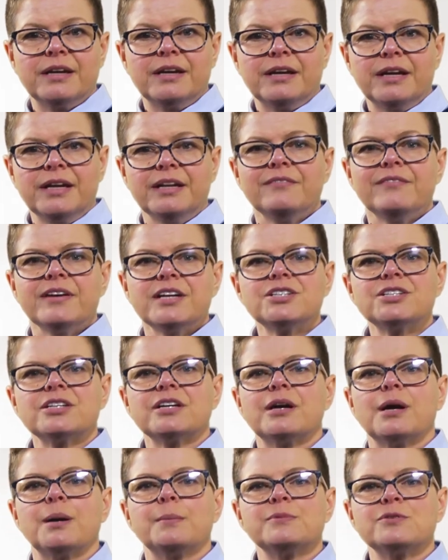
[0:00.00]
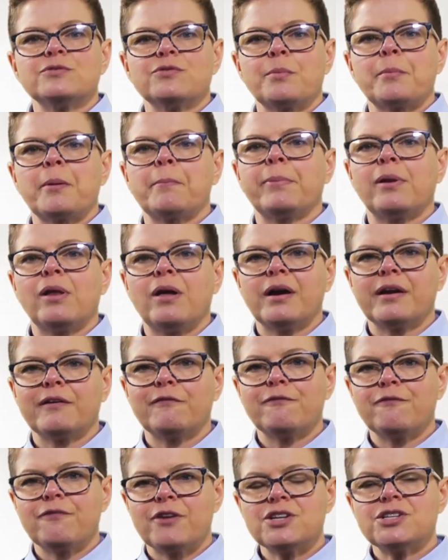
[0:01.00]
Innovation comes from applying
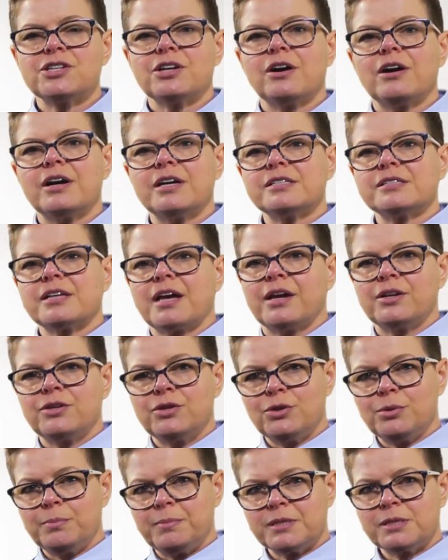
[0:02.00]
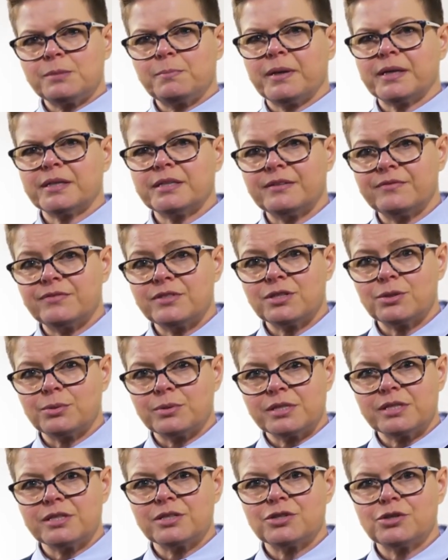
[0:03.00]
fresh eyes and new perspectives to a
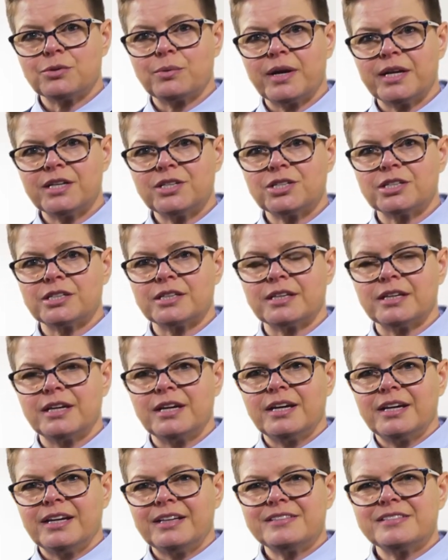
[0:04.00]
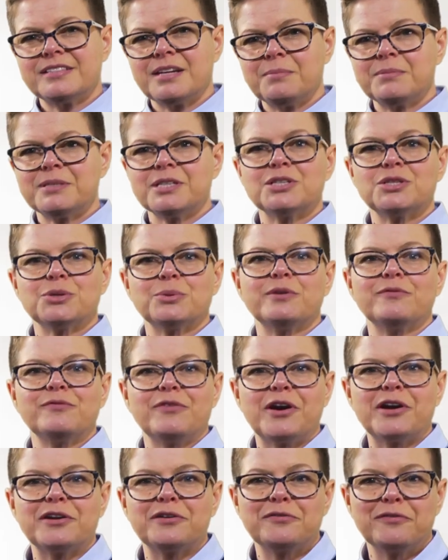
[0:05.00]
situation. It's tempting to
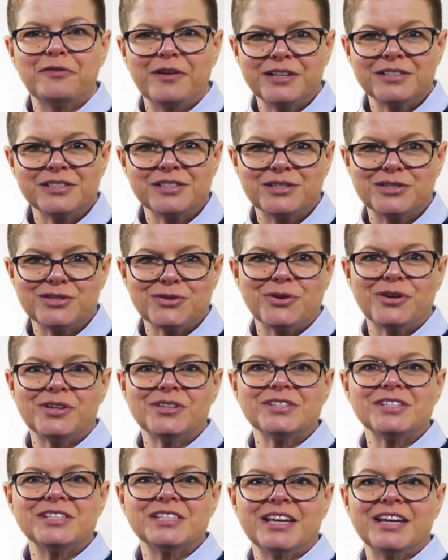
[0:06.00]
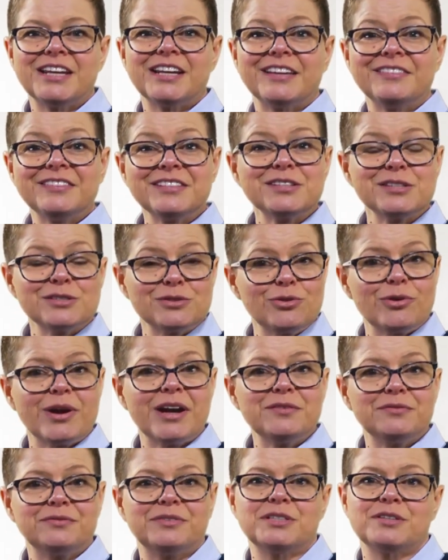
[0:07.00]
invite your friends to join your set, and this is
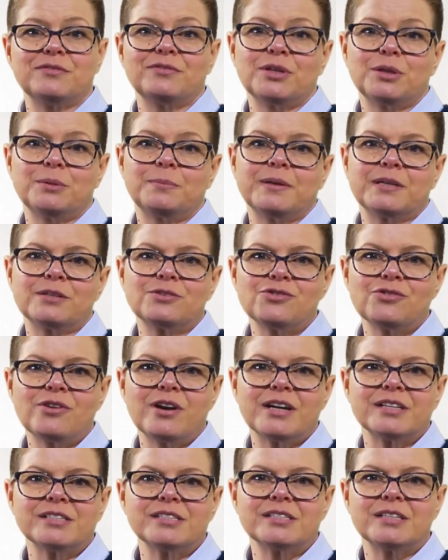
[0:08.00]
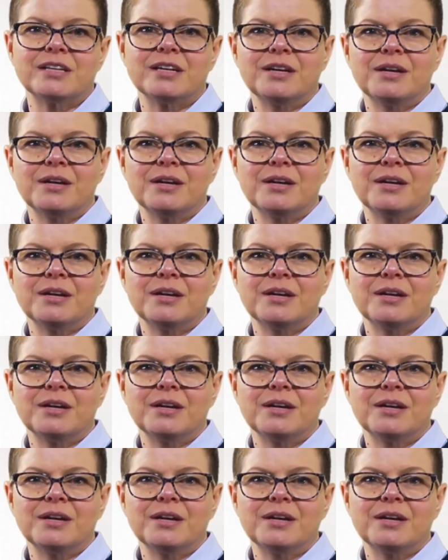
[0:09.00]
great for developing trust.